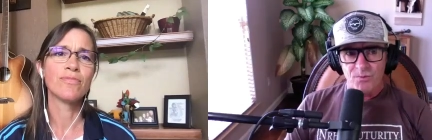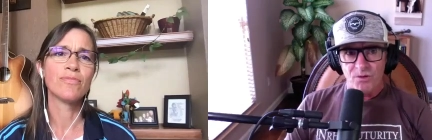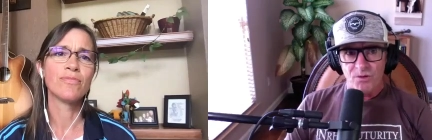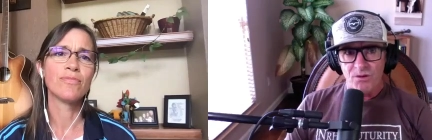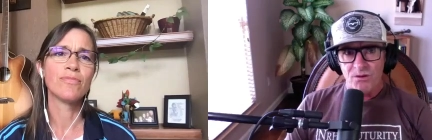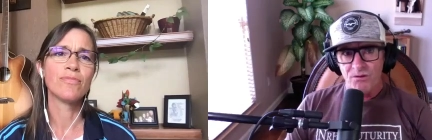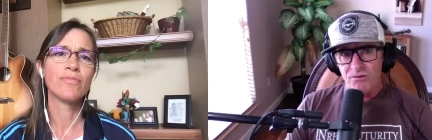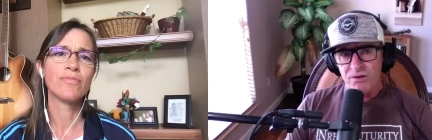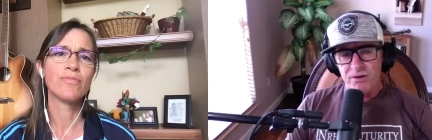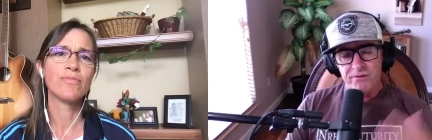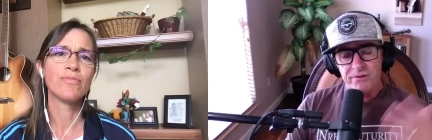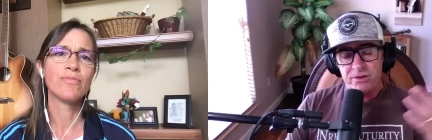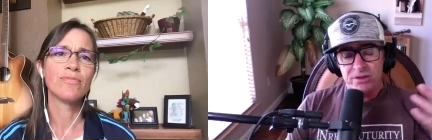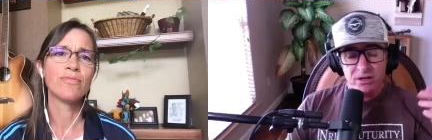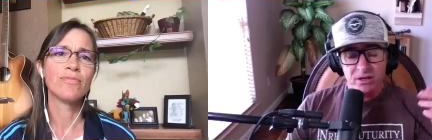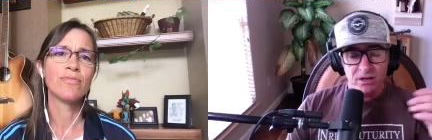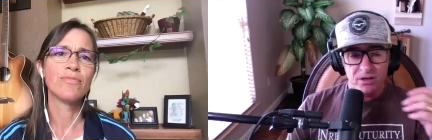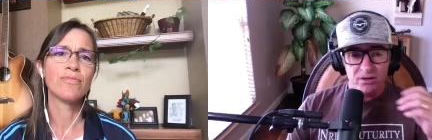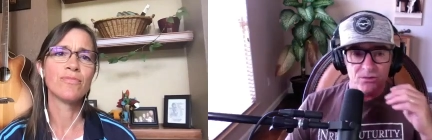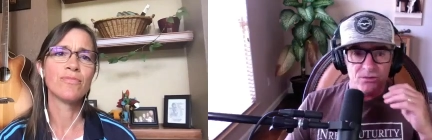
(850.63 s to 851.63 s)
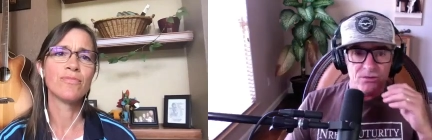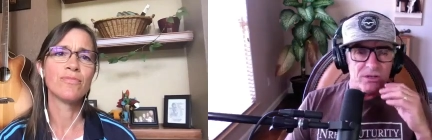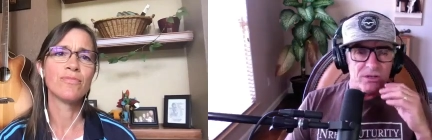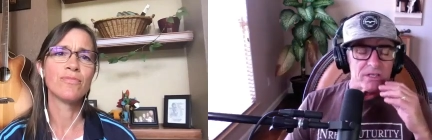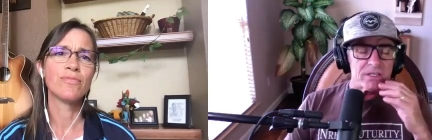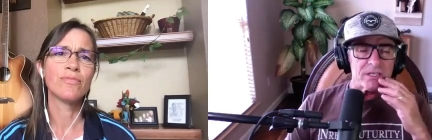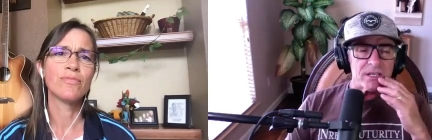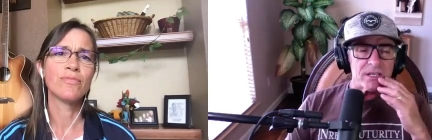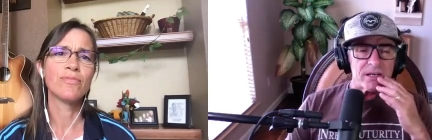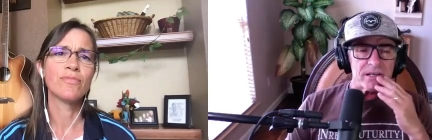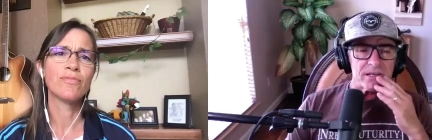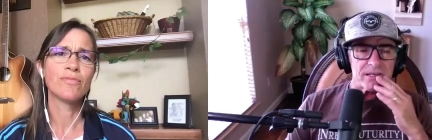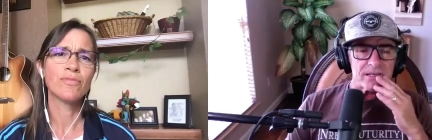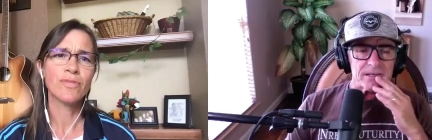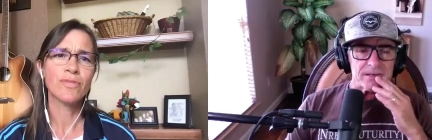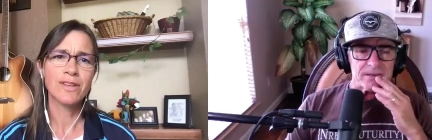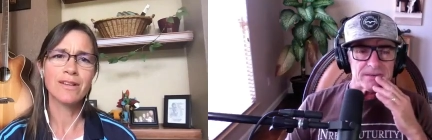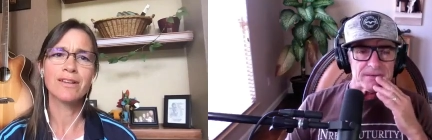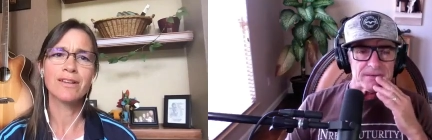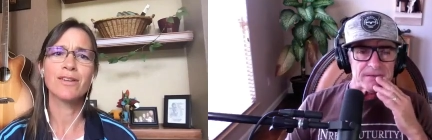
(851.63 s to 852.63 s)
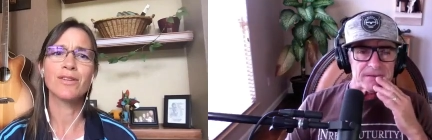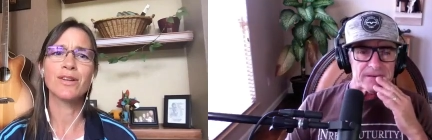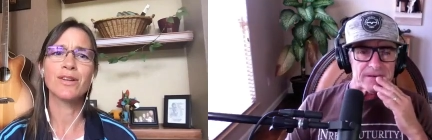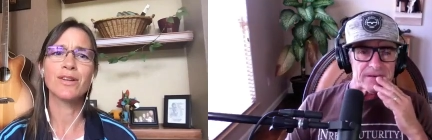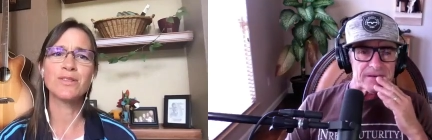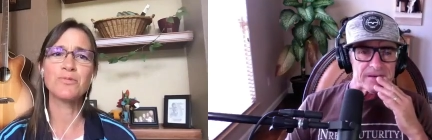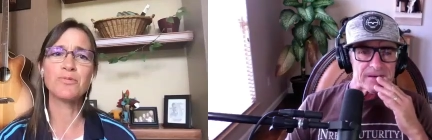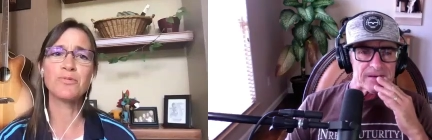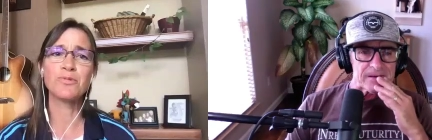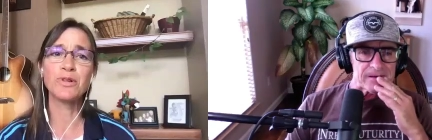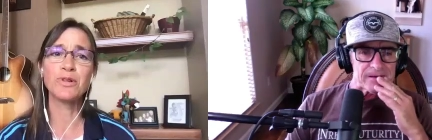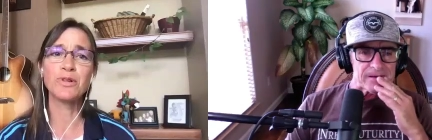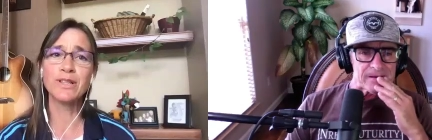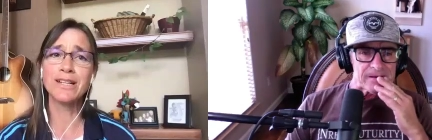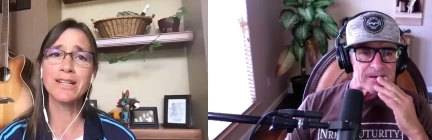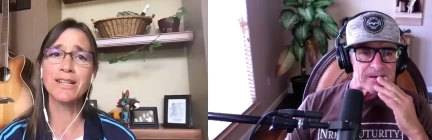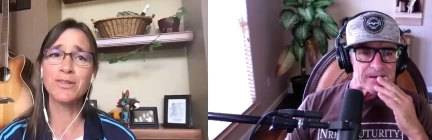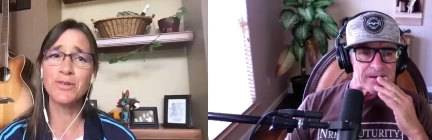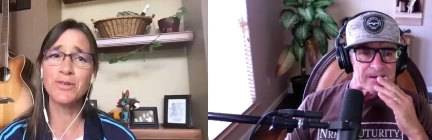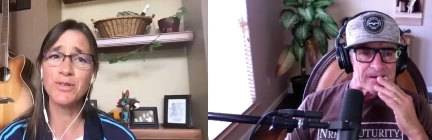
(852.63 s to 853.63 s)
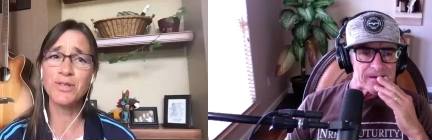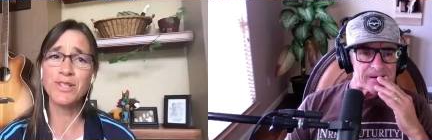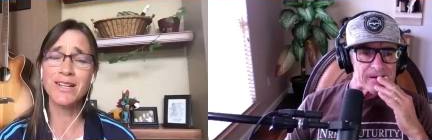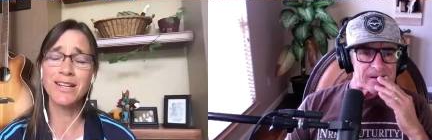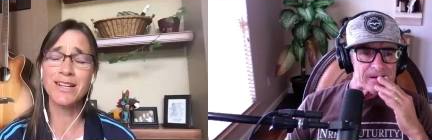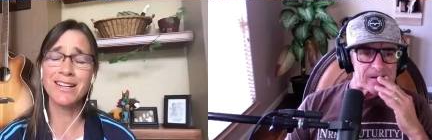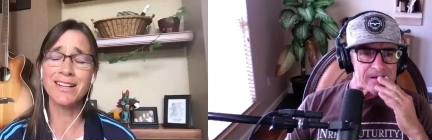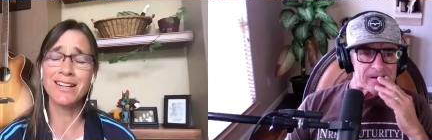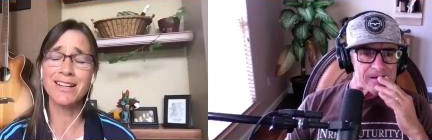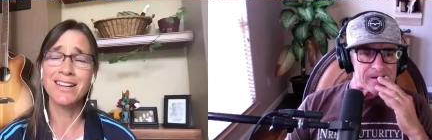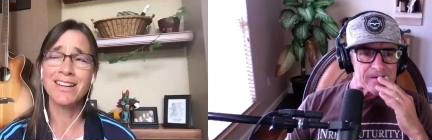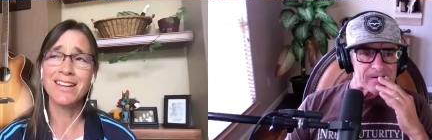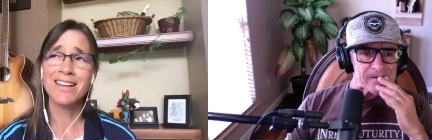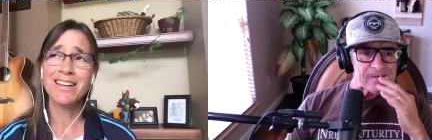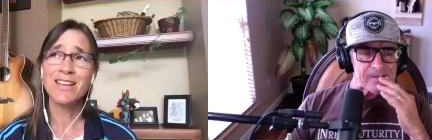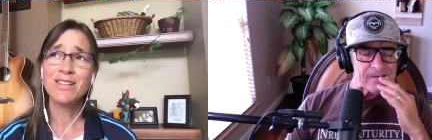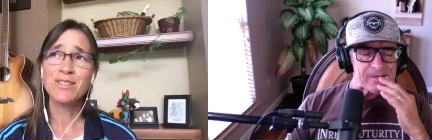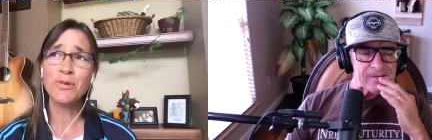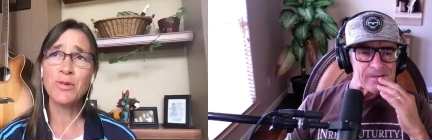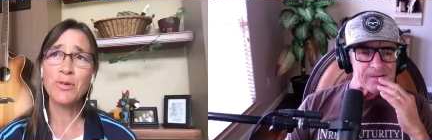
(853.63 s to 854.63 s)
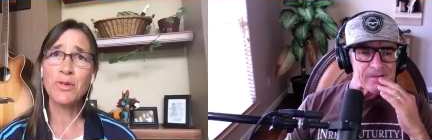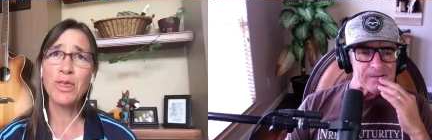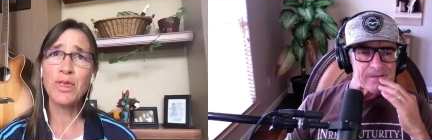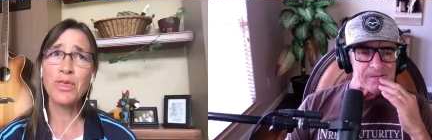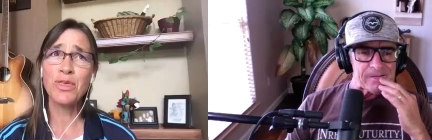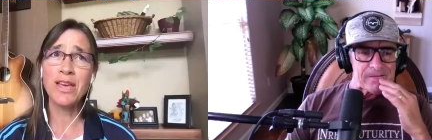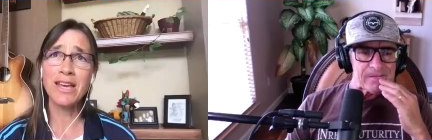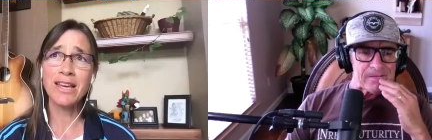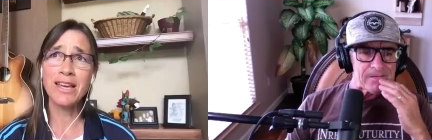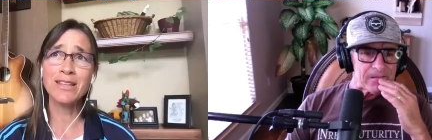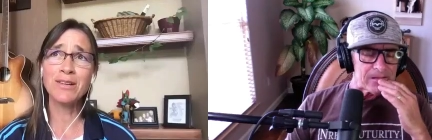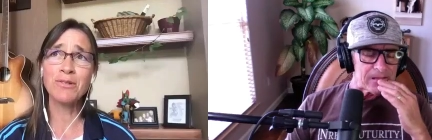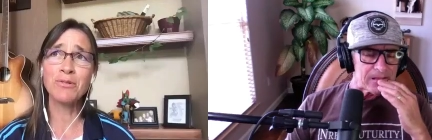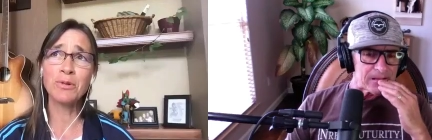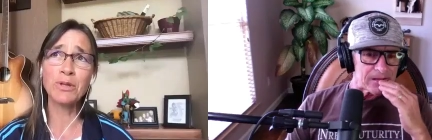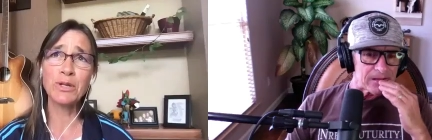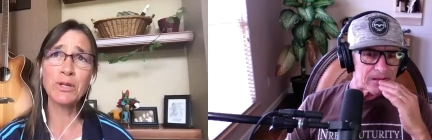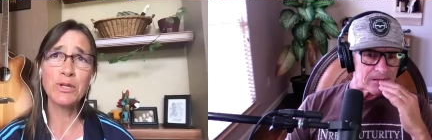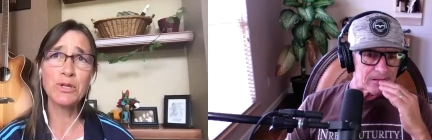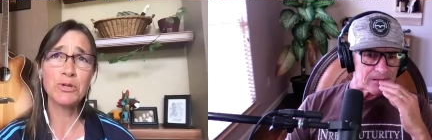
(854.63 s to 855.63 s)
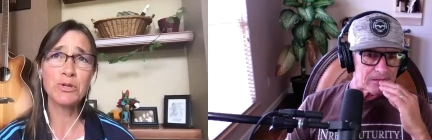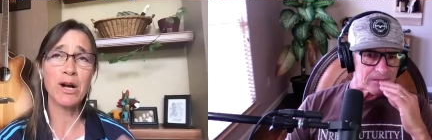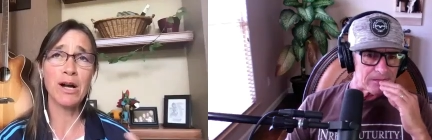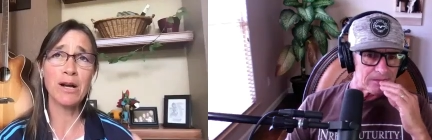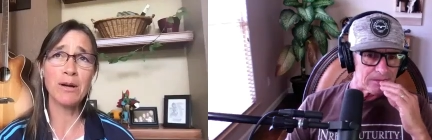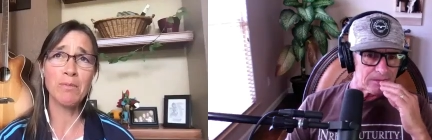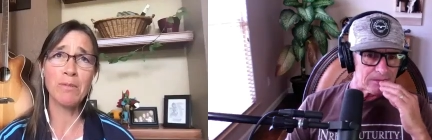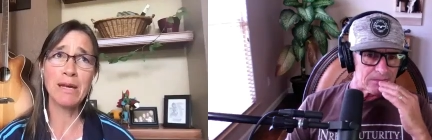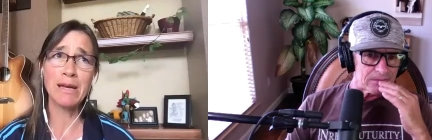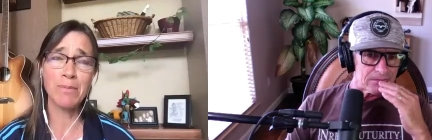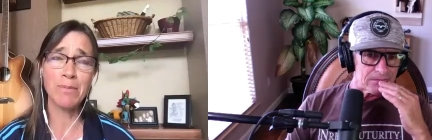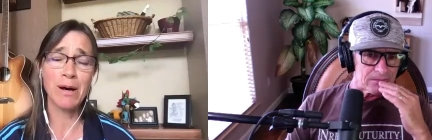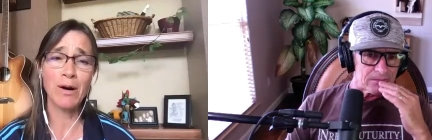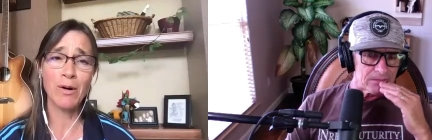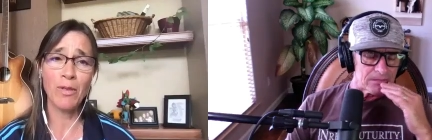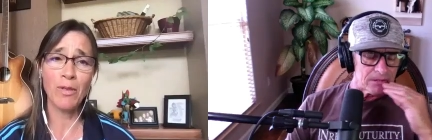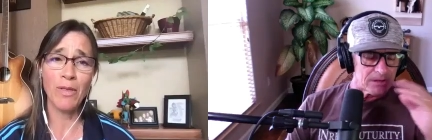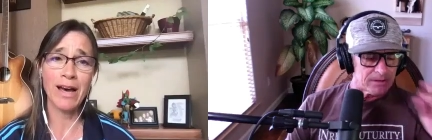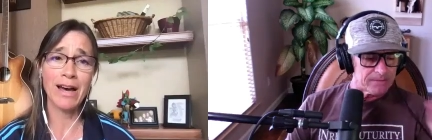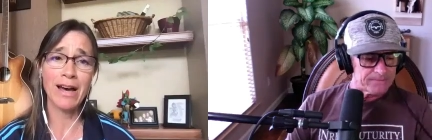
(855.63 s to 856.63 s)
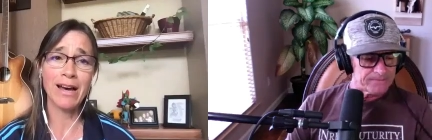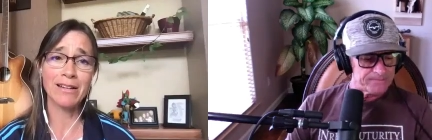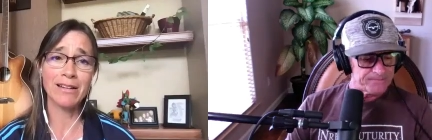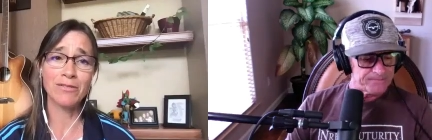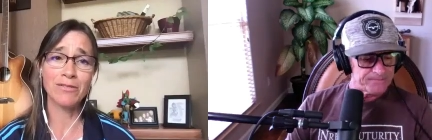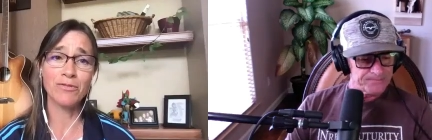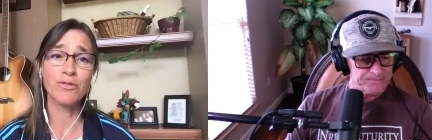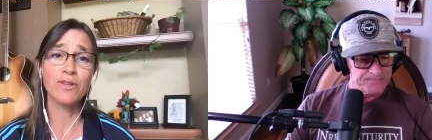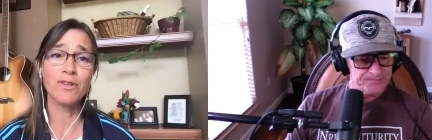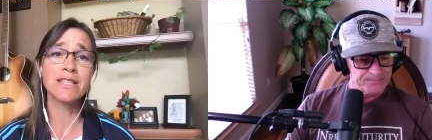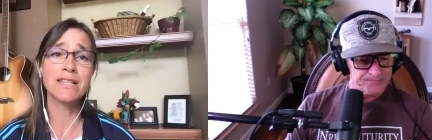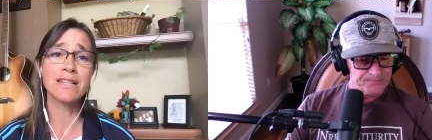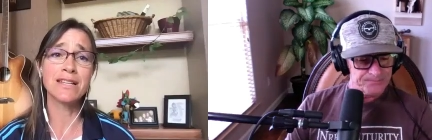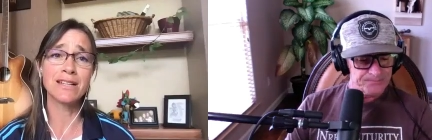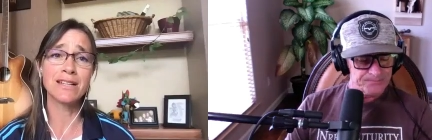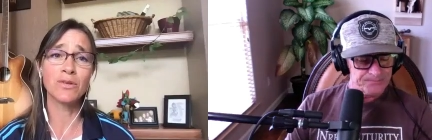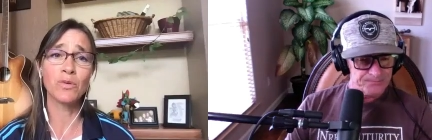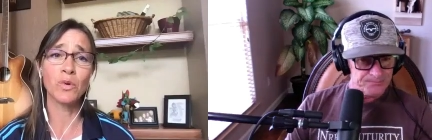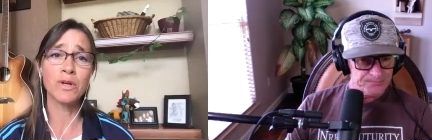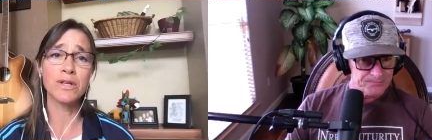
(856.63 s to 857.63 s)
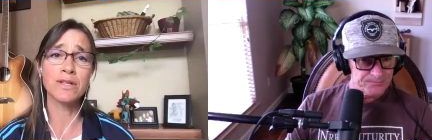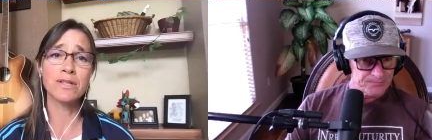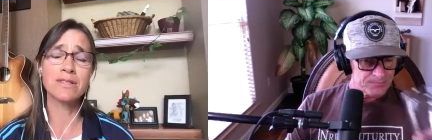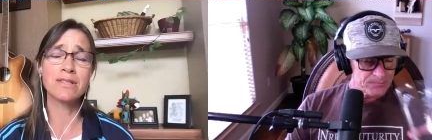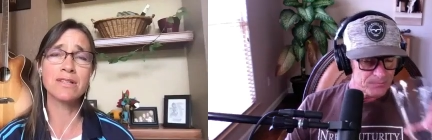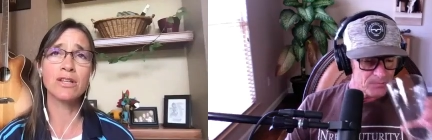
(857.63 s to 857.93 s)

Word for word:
Speaker 1: of everything I do these days.
Speaker 2: Oh, that's really interesting. So, the thing that really struck me about that visit was